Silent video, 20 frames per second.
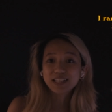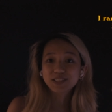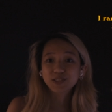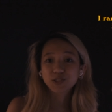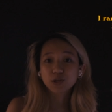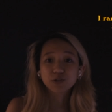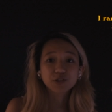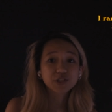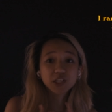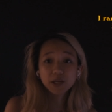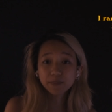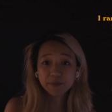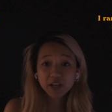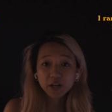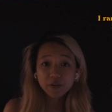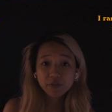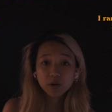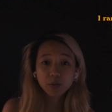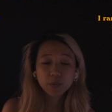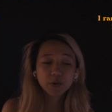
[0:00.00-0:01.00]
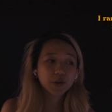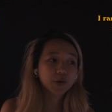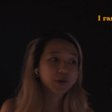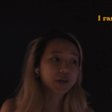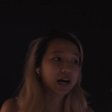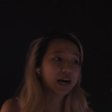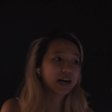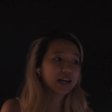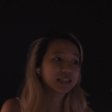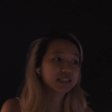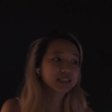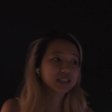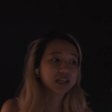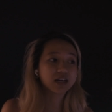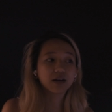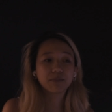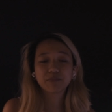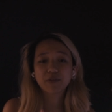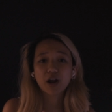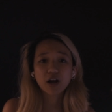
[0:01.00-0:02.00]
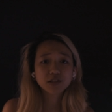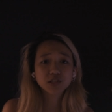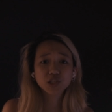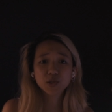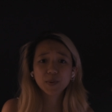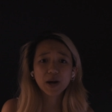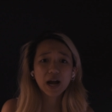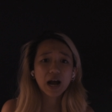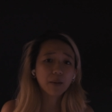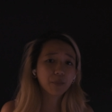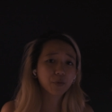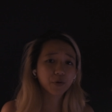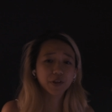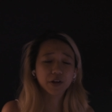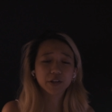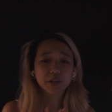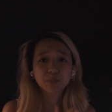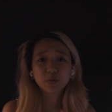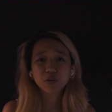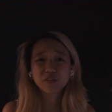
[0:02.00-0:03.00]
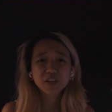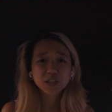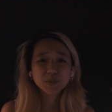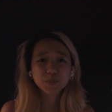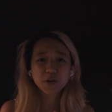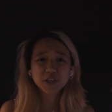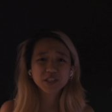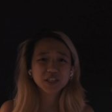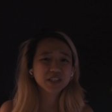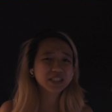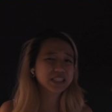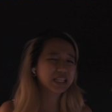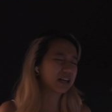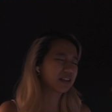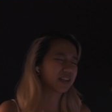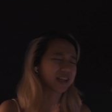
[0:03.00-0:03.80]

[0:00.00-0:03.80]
So just keeping it real with you guys, um, not super happy with how the previous part turned out,